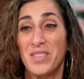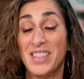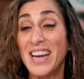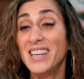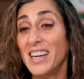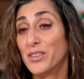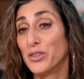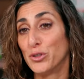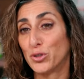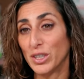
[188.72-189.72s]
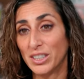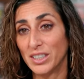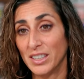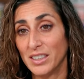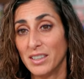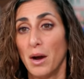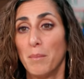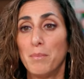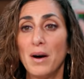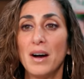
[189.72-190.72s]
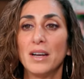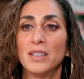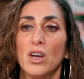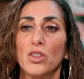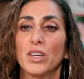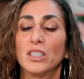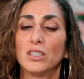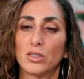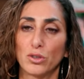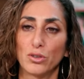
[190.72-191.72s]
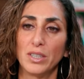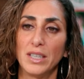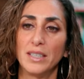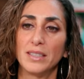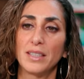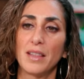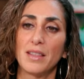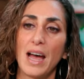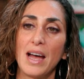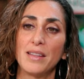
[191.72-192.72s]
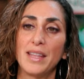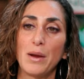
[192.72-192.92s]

They need the nutrition, but the concern is that they